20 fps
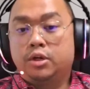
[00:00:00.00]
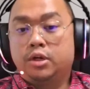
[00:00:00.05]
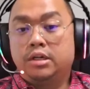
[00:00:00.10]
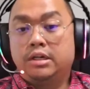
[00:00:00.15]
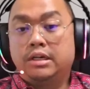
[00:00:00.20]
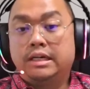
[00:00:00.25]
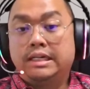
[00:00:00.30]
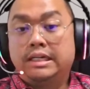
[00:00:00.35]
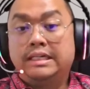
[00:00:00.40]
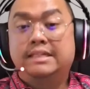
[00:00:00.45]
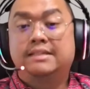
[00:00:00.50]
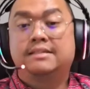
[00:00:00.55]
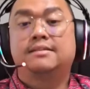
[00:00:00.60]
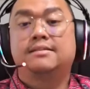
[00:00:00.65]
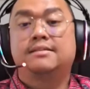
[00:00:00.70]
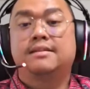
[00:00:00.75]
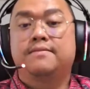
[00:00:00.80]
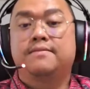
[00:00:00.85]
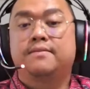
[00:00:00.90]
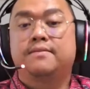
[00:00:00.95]
to
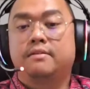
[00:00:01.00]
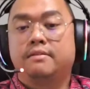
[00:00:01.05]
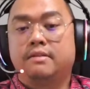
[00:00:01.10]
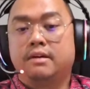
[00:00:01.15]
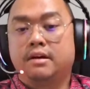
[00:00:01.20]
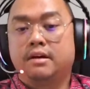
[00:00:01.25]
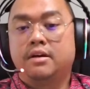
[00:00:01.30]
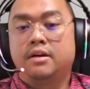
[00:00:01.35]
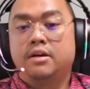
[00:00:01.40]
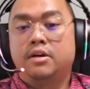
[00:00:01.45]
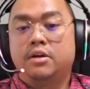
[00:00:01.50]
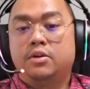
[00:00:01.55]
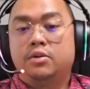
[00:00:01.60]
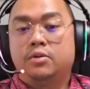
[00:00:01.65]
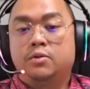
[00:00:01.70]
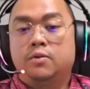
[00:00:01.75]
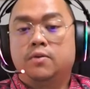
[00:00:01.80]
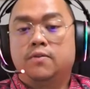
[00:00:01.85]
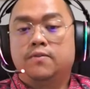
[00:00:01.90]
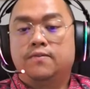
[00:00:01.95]
return the
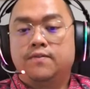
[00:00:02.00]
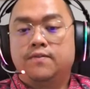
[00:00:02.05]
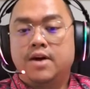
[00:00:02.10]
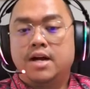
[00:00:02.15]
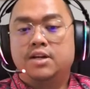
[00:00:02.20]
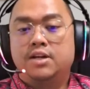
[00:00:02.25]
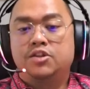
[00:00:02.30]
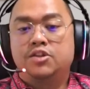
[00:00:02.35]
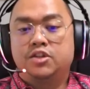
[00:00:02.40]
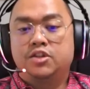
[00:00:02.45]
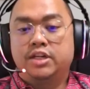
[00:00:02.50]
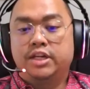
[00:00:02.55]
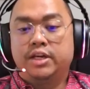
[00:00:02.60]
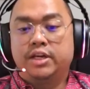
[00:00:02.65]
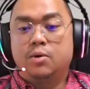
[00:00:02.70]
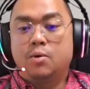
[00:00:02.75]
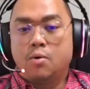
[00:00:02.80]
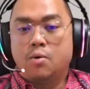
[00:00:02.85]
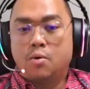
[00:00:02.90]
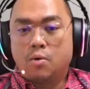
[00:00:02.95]
sufferer to a
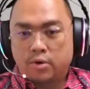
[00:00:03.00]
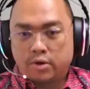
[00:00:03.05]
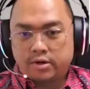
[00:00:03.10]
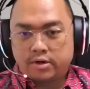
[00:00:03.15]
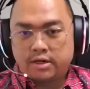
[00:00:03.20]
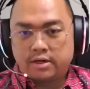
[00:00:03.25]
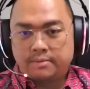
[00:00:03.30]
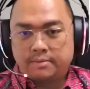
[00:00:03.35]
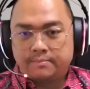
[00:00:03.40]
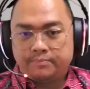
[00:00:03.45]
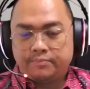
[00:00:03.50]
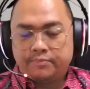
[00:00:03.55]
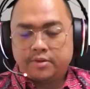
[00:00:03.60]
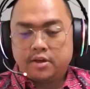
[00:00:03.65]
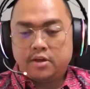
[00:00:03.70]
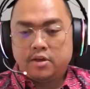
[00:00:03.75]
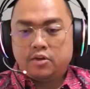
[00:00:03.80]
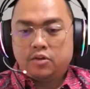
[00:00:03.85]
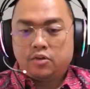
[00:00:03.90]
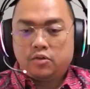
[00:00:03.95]
functioning
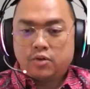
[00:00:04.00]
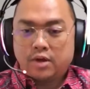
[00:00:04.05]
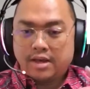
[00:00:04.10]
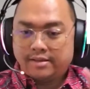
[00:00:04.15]
order.